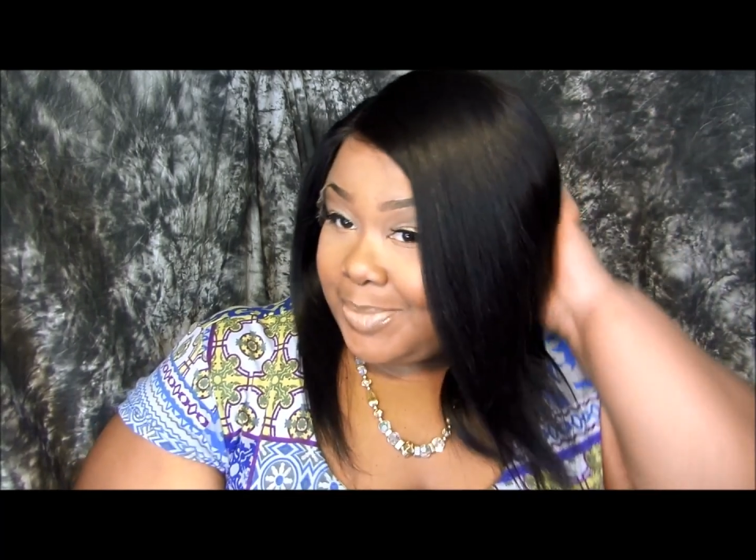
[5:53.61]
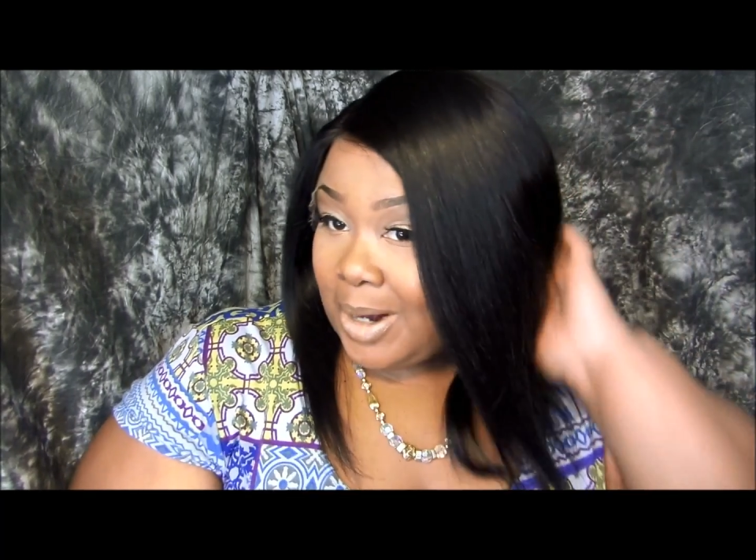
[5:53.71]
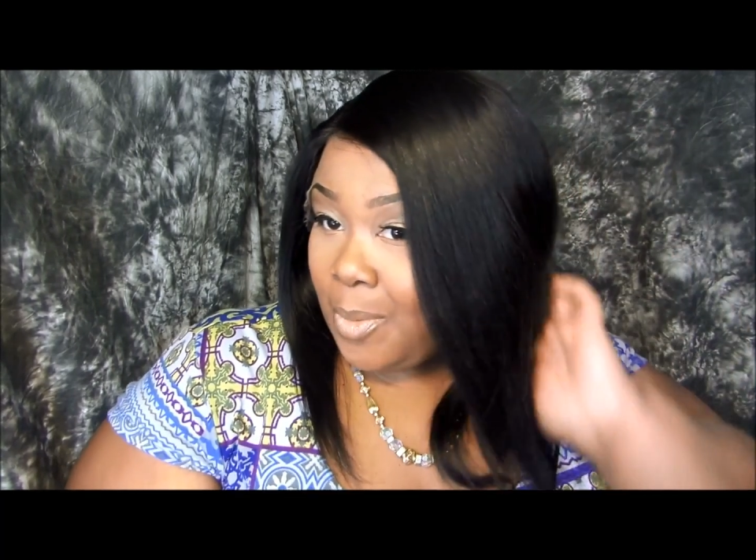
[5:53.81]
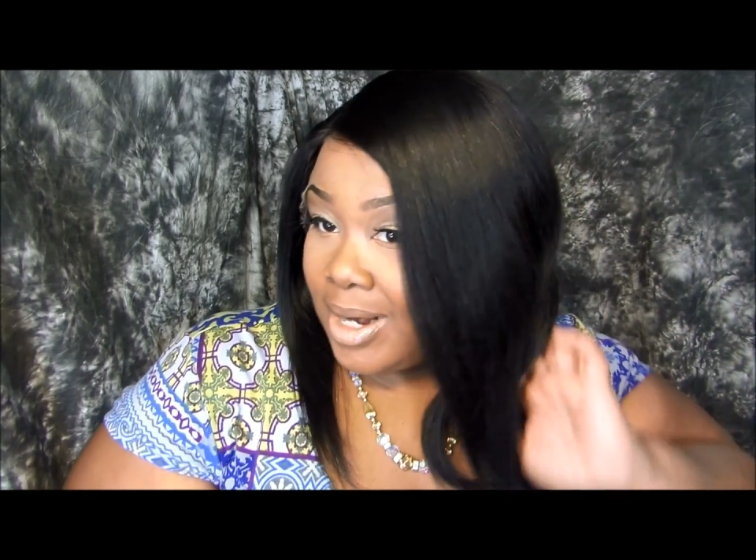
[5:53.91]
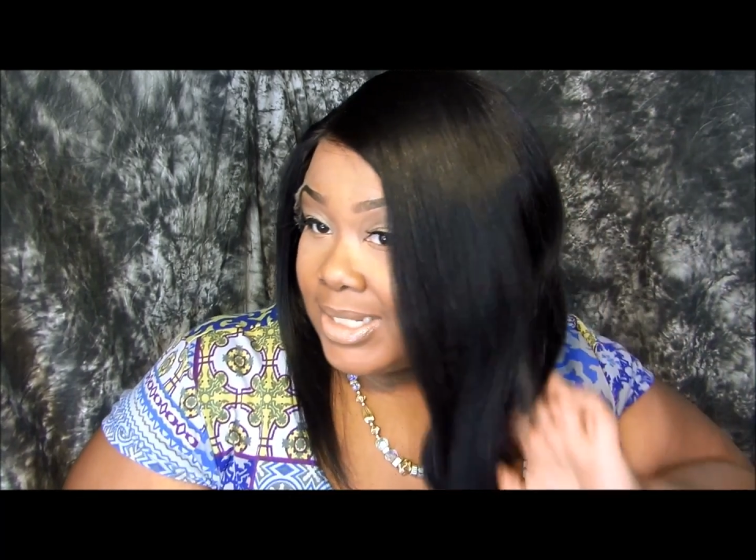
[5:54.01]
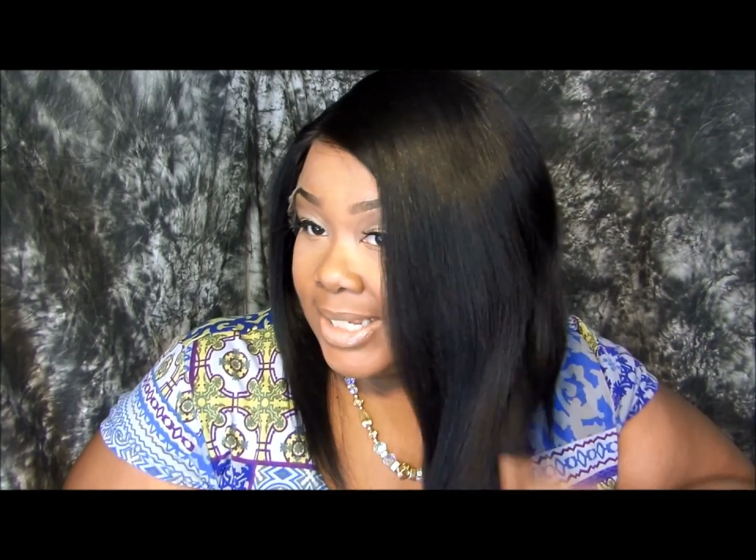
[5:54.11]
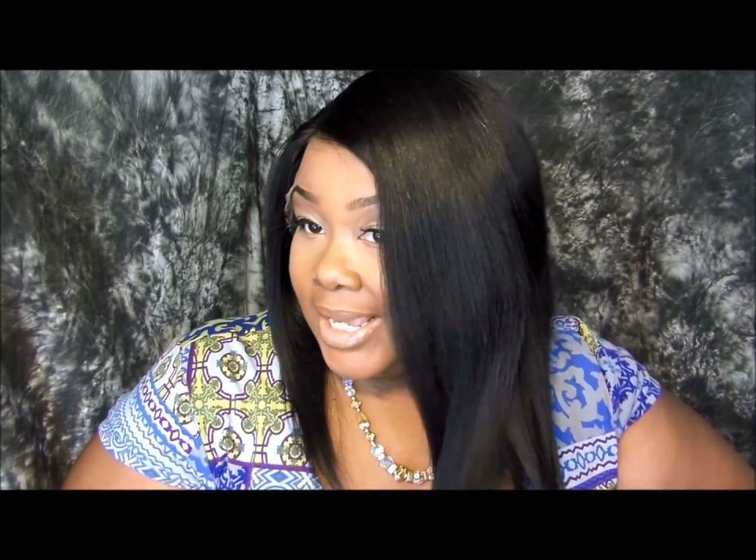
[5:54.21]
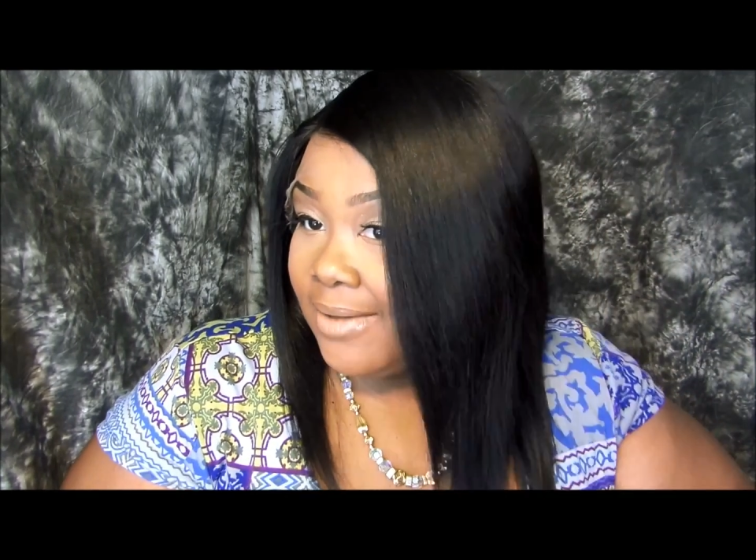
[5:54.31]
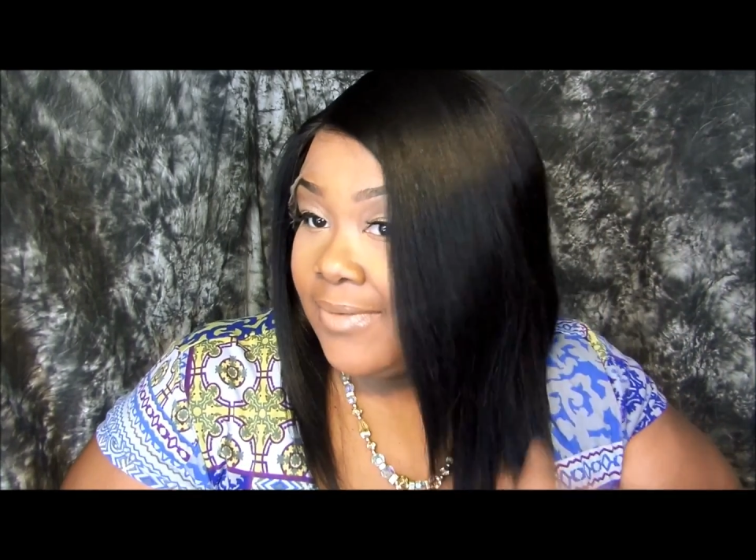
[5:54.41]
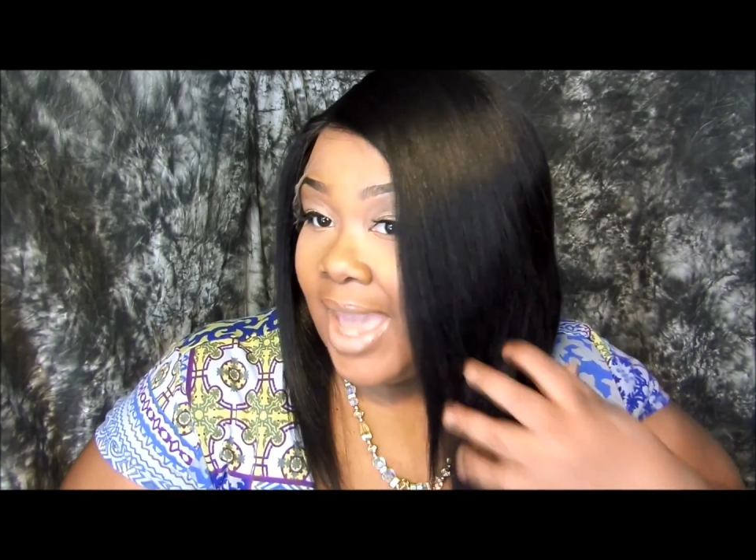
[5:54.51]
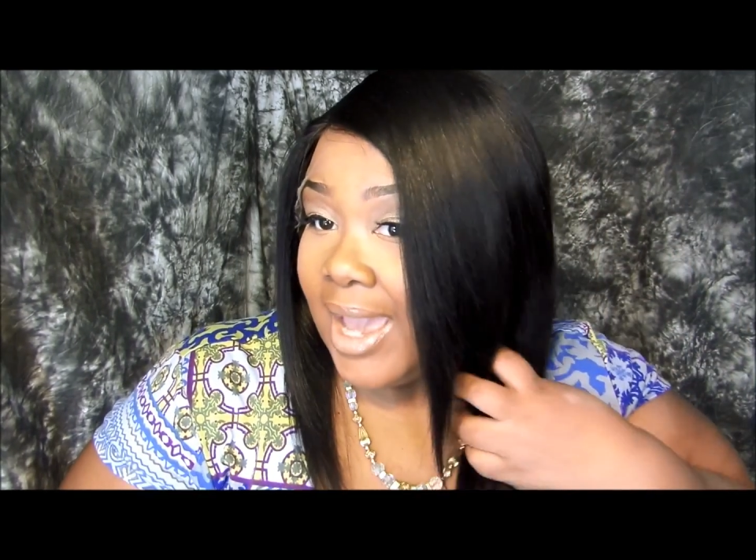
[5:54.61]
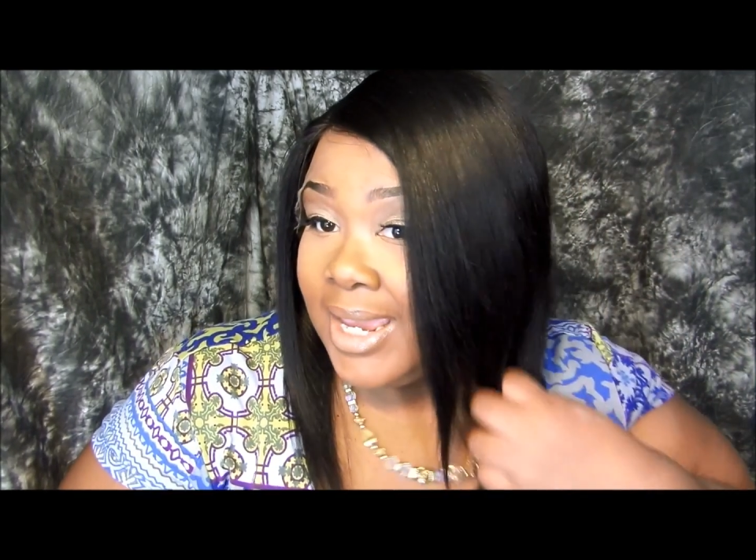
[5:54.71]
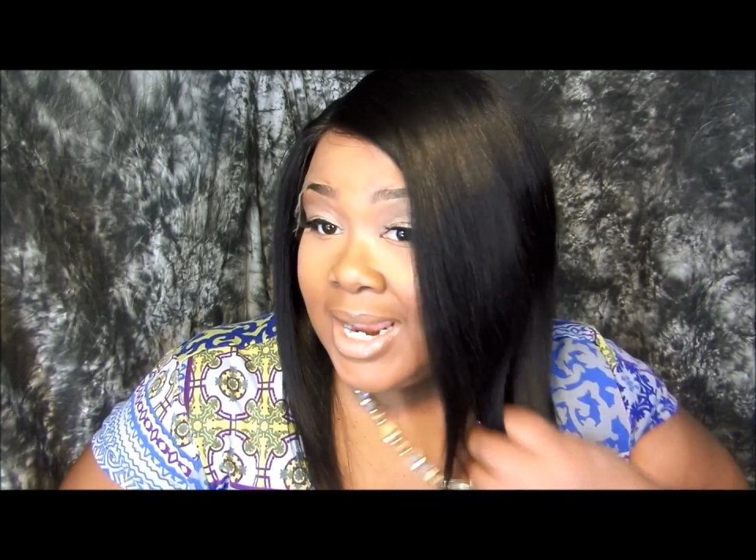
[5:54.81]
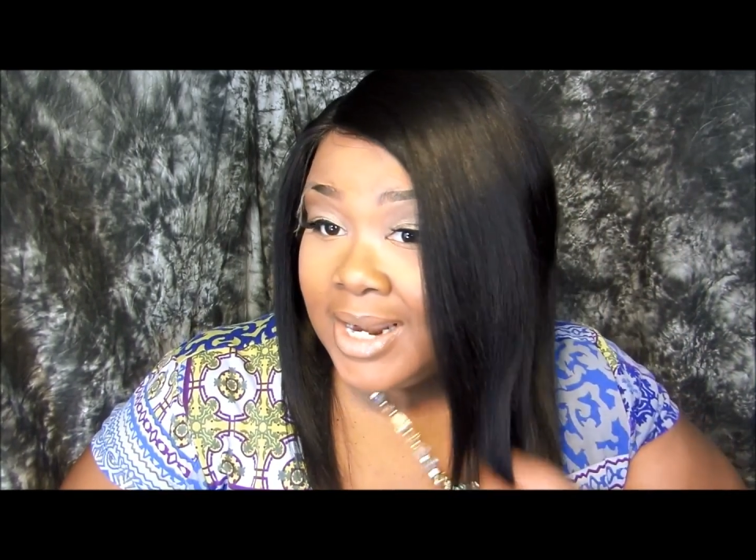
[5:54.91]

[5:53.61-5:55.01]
But I wanted to give Yaki